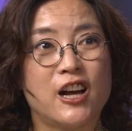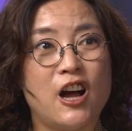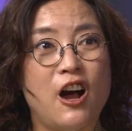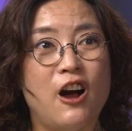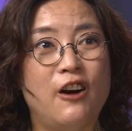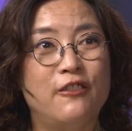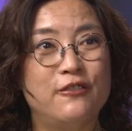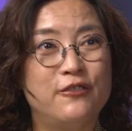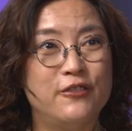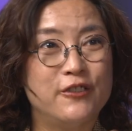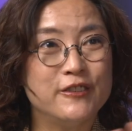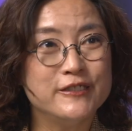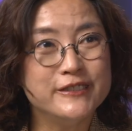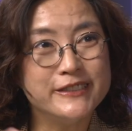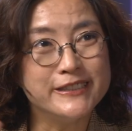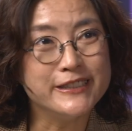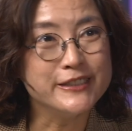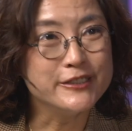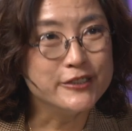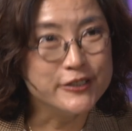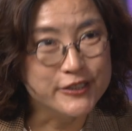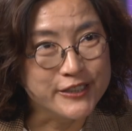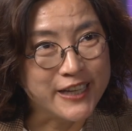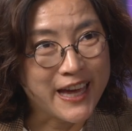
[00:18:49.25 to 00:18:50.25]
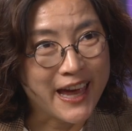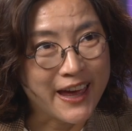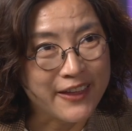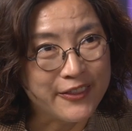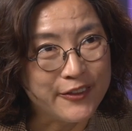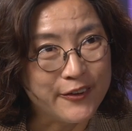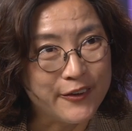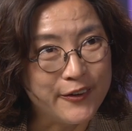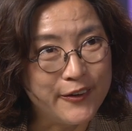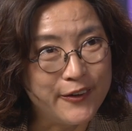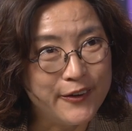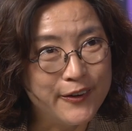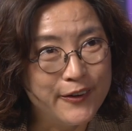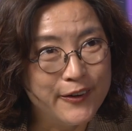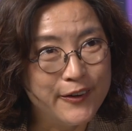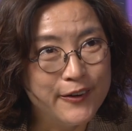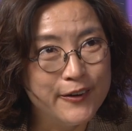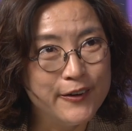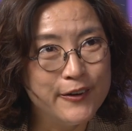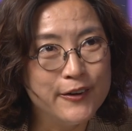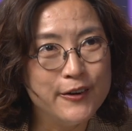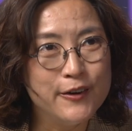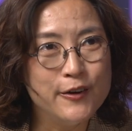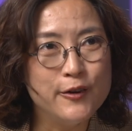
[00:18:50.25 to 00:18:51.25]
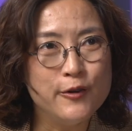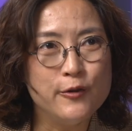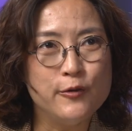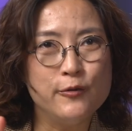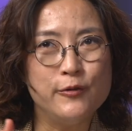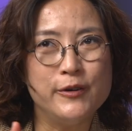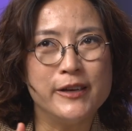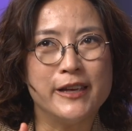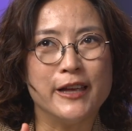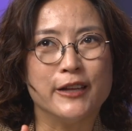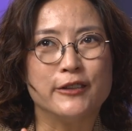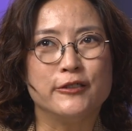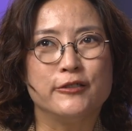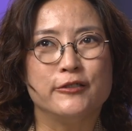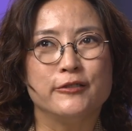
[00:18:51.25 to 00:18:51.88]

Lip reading: conferencing together, we get